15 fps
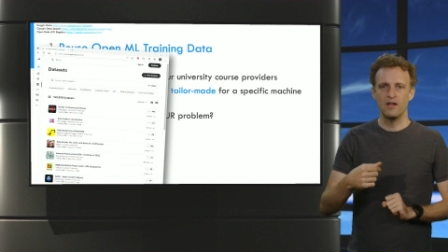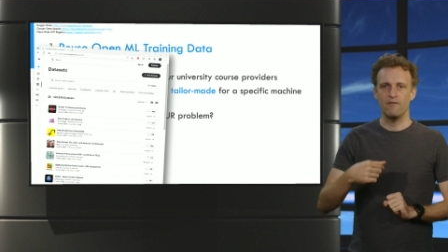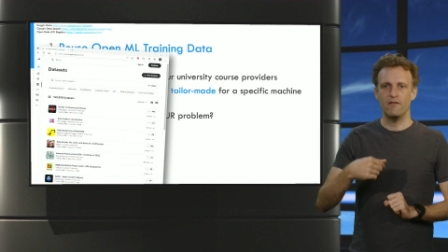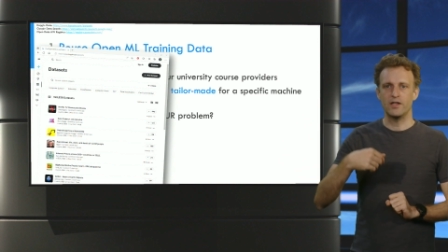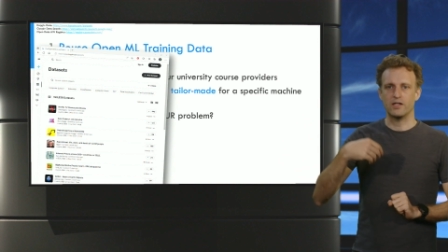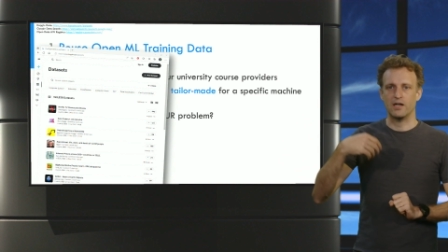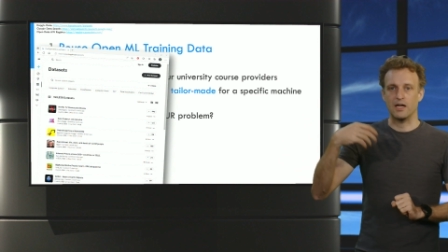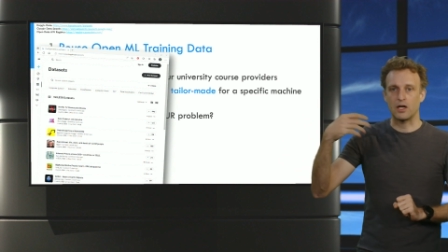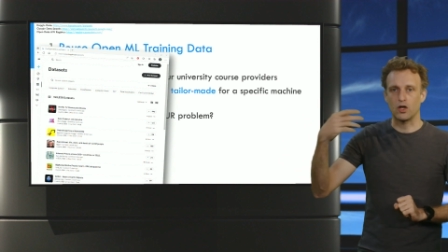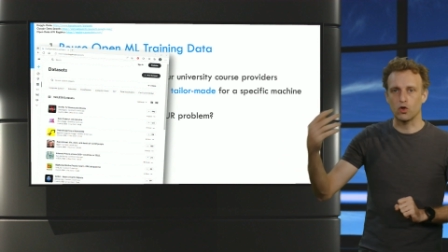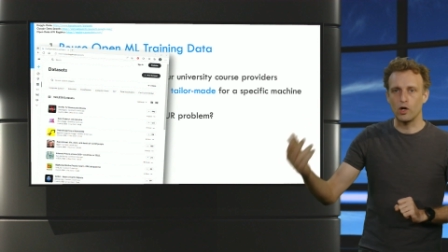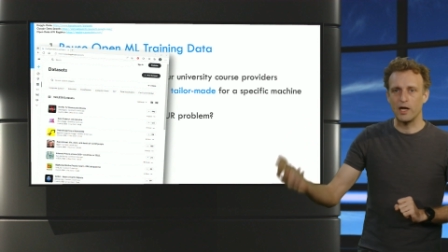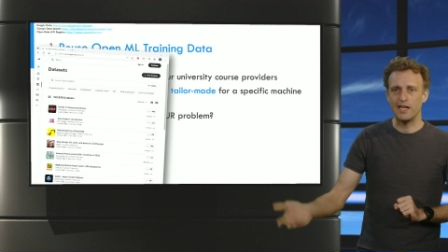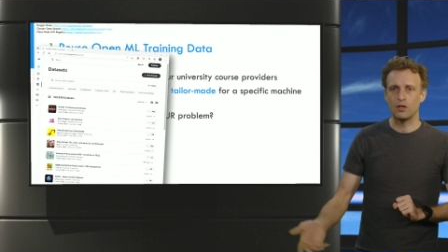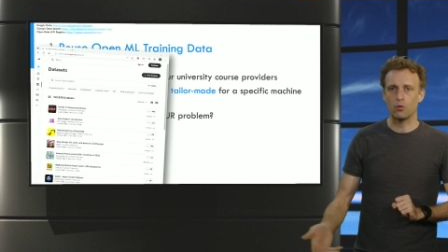which are a
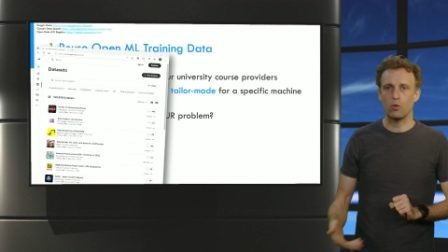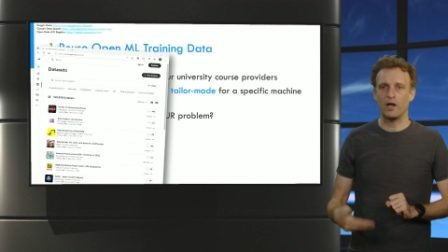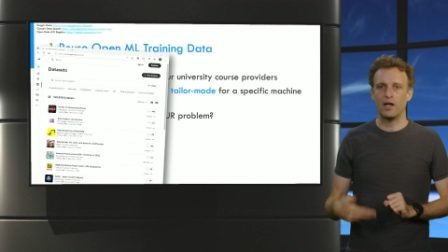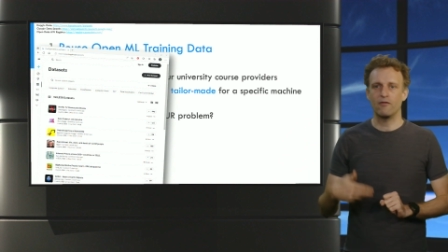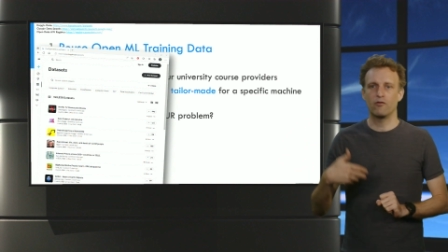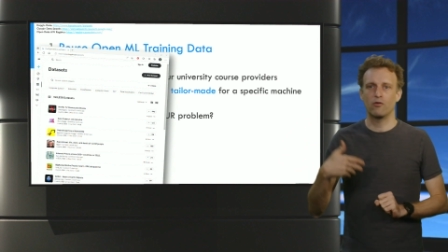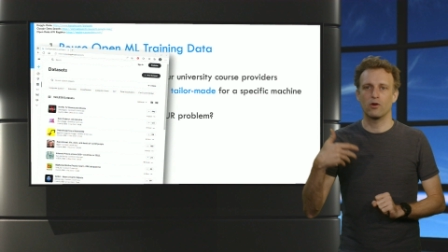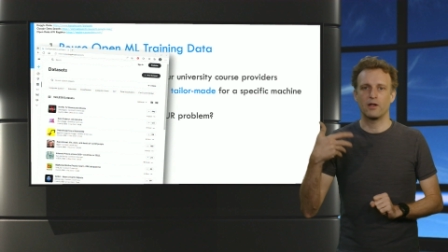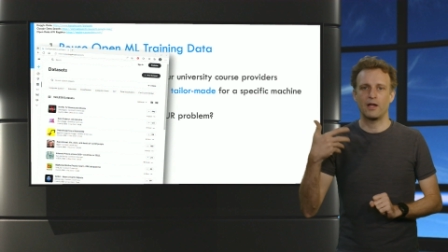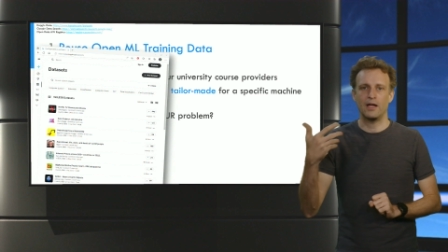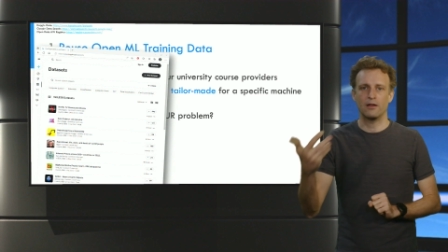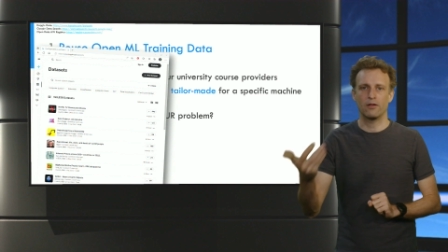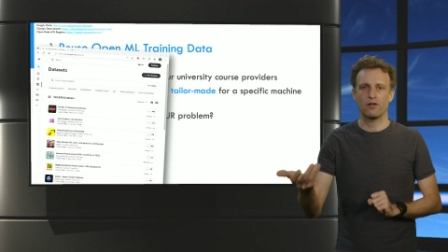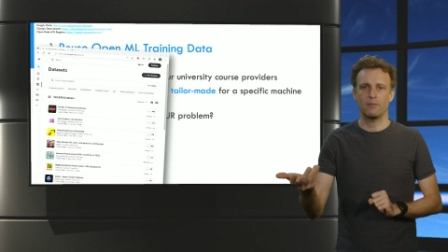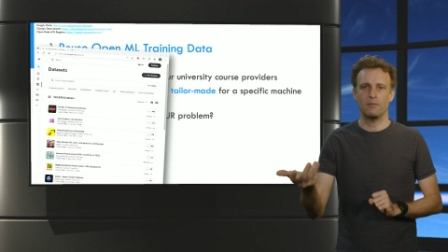great way for
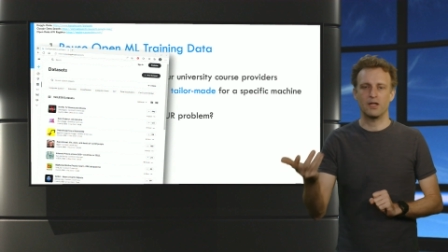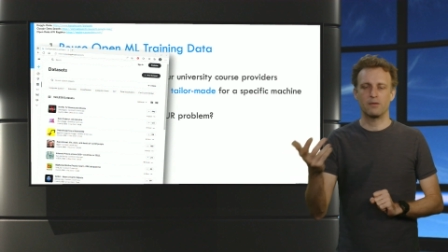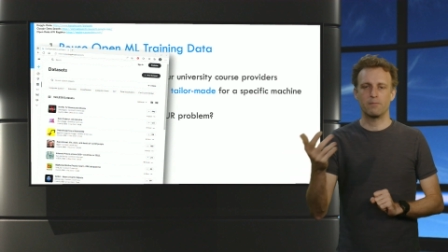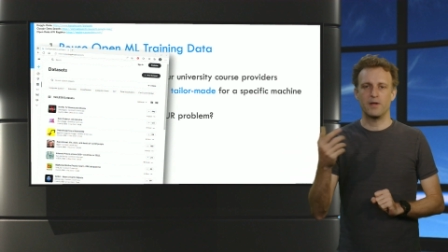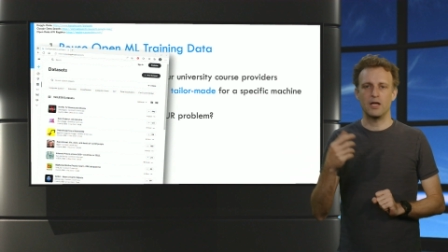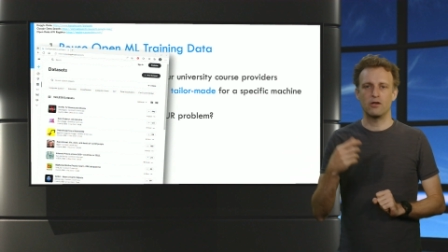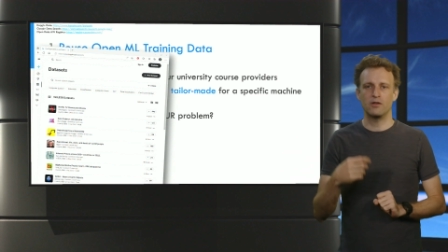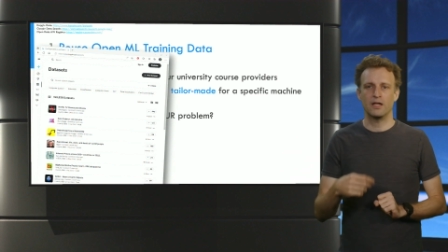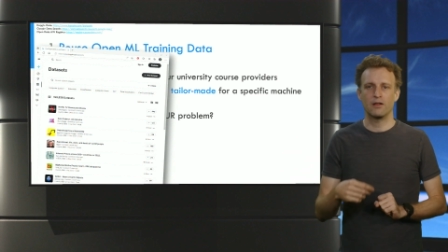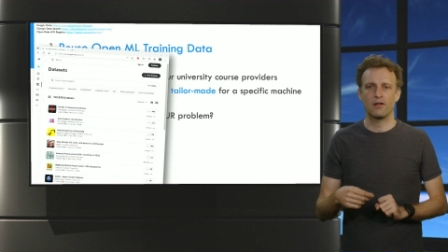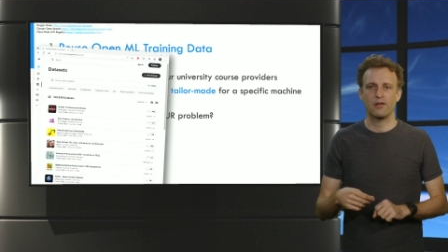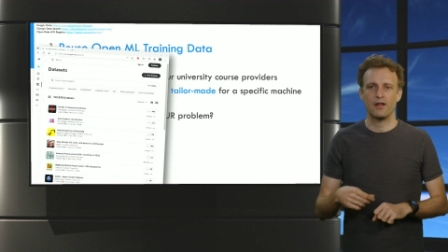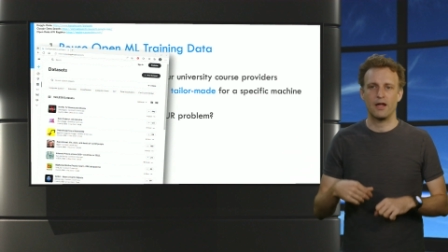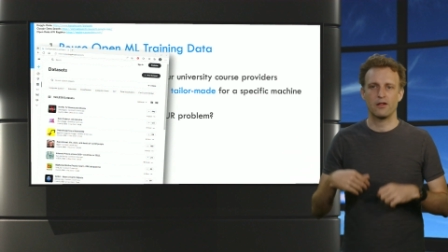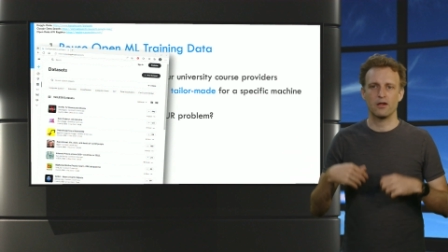gain some
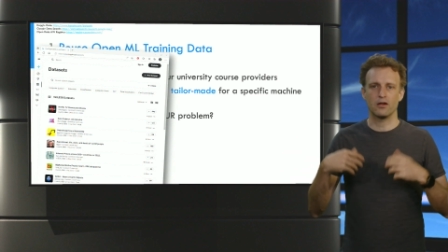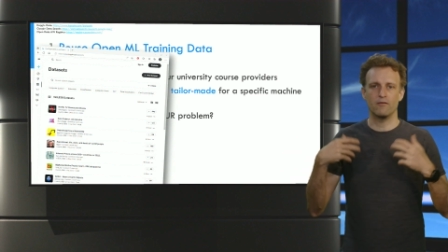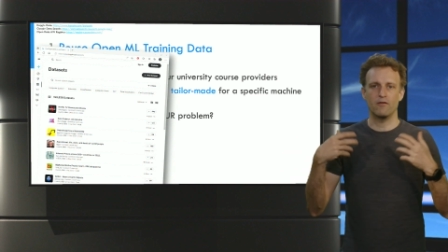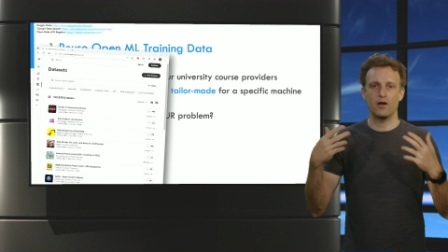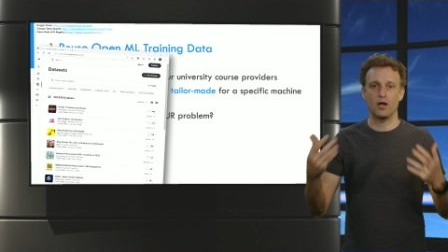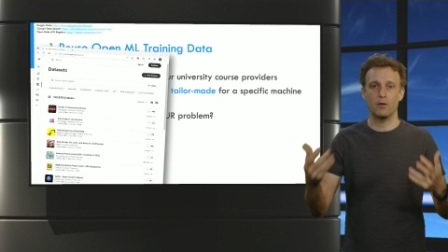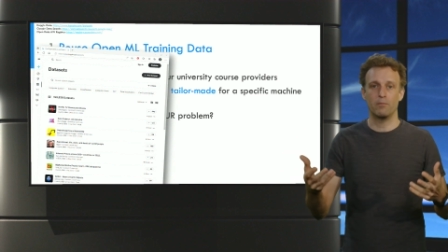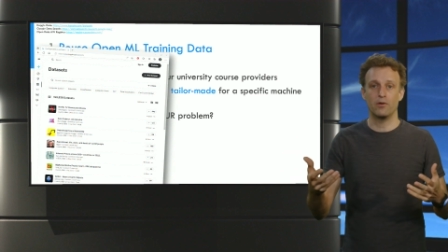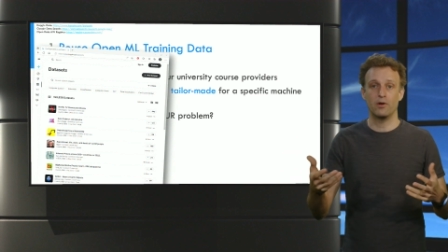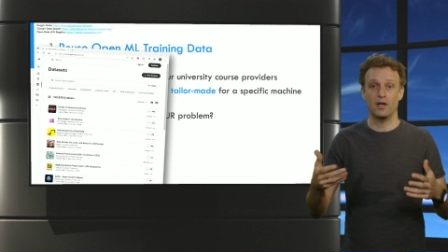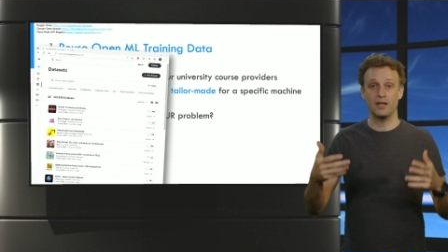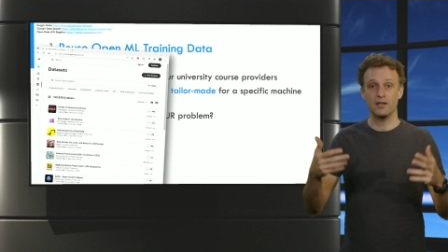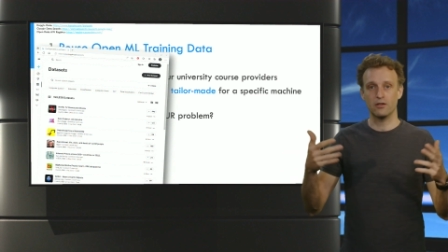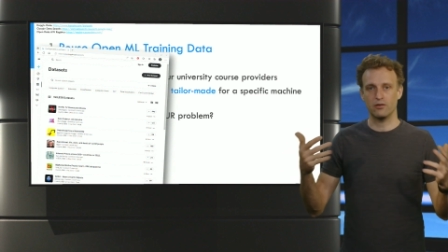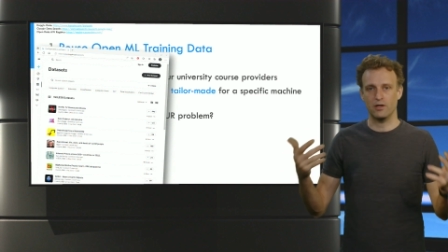experiences as a developer
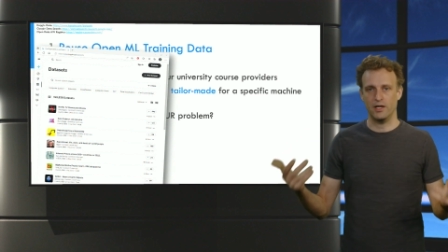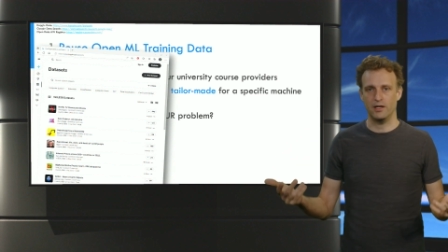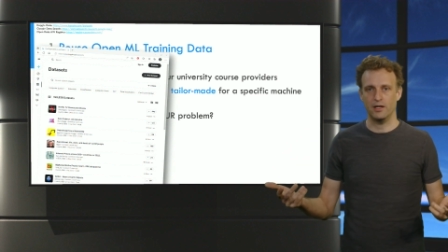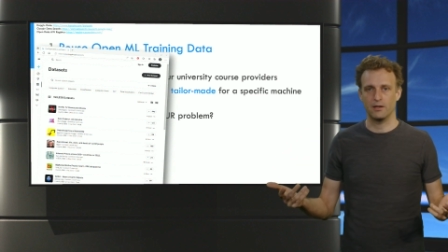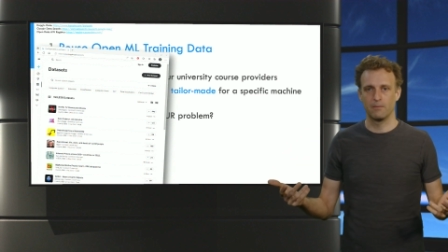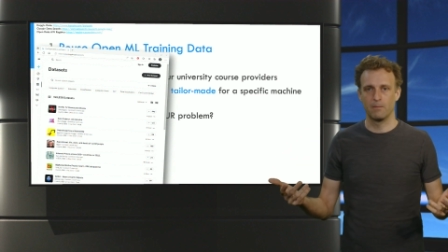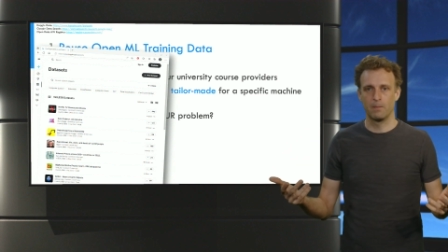in training.